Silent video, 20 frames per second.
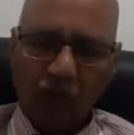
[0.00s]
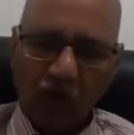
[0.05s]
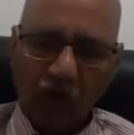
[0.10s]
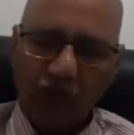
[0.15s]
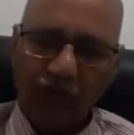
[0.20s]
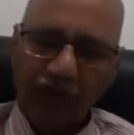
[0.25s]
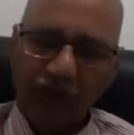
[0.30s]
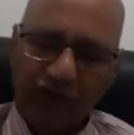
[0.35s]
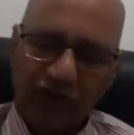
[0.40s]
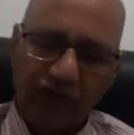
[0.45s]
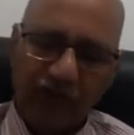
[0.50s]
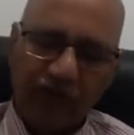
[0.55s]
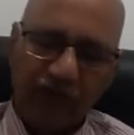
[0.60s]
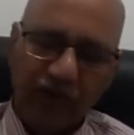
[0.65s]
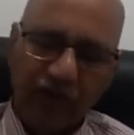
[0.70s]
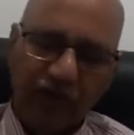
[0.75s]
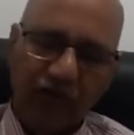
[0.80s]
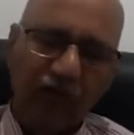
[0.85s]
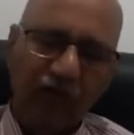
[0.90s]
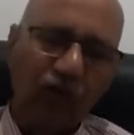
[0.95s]
Now, with this
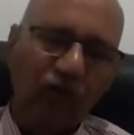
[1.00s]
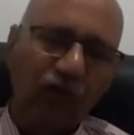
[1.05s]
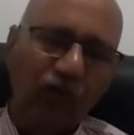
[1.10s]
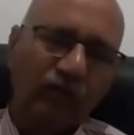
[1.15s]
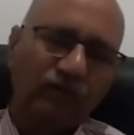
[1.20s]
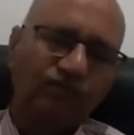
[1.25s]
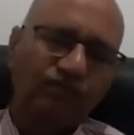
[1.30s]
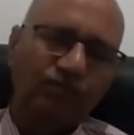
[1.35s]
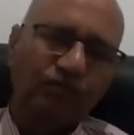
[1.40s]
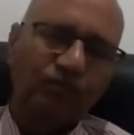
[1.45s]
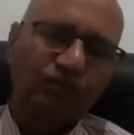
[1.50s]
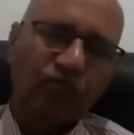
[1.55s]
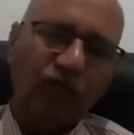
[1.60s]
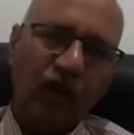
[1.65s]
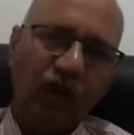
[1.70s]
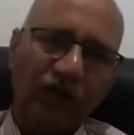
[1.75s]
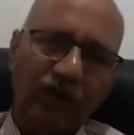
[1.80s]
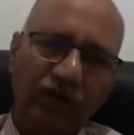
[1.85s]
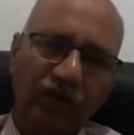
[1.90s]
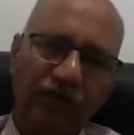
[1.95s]
in view,
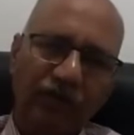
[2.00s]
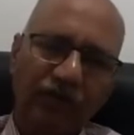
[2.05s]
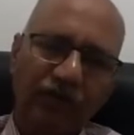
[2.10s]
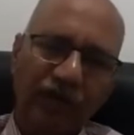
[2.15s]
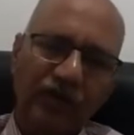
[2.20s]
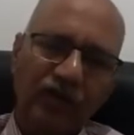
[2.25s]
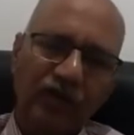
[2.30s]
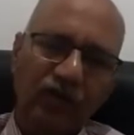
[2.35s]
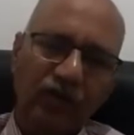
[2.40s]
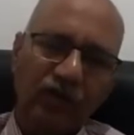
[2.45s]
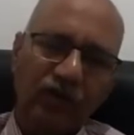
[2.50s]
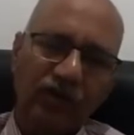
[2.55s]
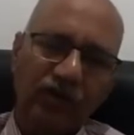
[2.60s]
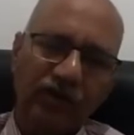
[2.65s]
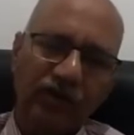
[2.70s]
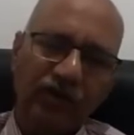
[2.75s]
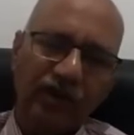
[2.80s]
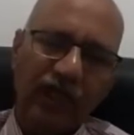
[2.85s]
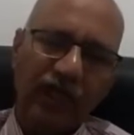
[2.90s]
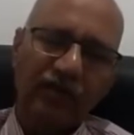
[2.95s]
the first truth
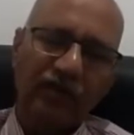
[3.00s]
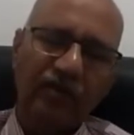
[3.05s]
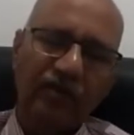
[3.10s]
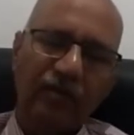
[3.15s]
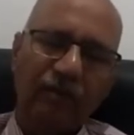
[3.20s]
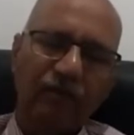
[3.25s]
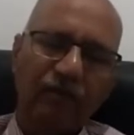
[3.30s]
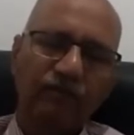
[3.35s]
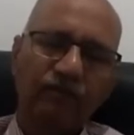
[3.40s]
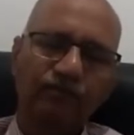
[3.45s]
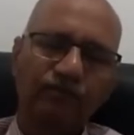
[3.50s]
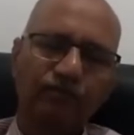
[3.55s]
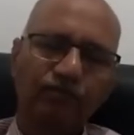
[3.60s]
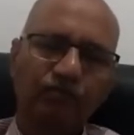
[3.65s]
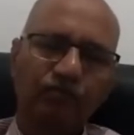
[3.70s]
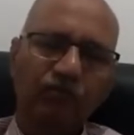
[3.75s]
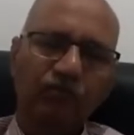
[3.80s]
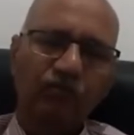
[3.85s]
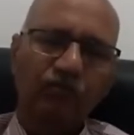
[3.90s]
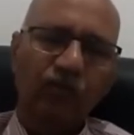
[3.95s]
is that
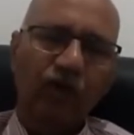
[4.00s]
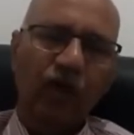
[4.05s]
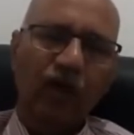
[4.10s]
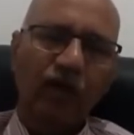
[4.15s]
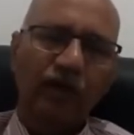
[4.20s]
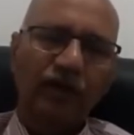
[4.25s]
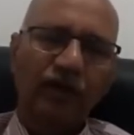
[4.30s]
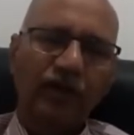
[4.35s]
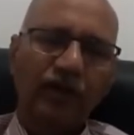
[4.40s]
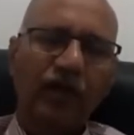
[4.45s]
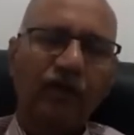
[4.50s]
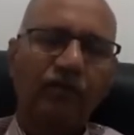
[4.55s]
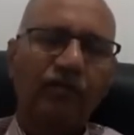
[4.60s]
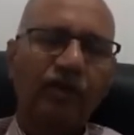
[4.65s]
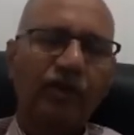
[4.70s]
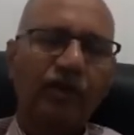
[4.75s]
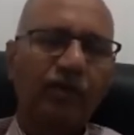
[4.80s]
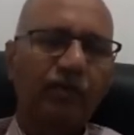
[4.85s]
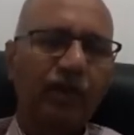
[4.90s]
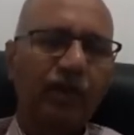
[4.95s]

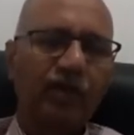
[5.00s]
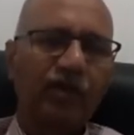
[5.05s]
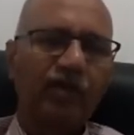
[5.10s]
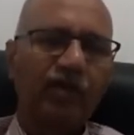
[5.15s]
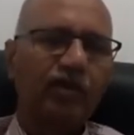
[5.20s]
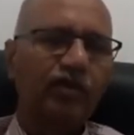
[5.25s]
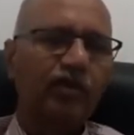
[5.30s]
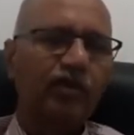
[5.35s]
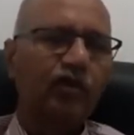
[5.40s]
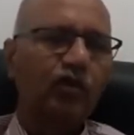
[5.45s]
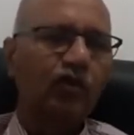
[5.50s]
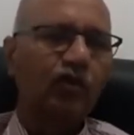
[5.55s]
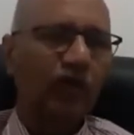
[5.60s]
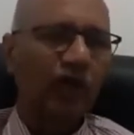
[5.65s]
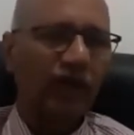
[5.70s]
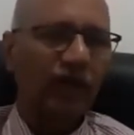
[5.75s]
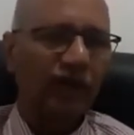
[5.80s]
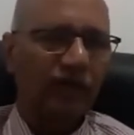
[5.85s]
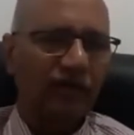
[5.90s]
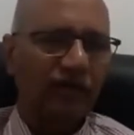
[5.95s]
everybody is
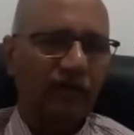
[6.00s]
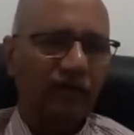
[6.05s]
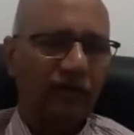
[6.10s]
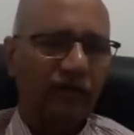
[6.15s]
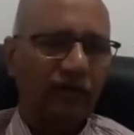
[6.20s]
unique.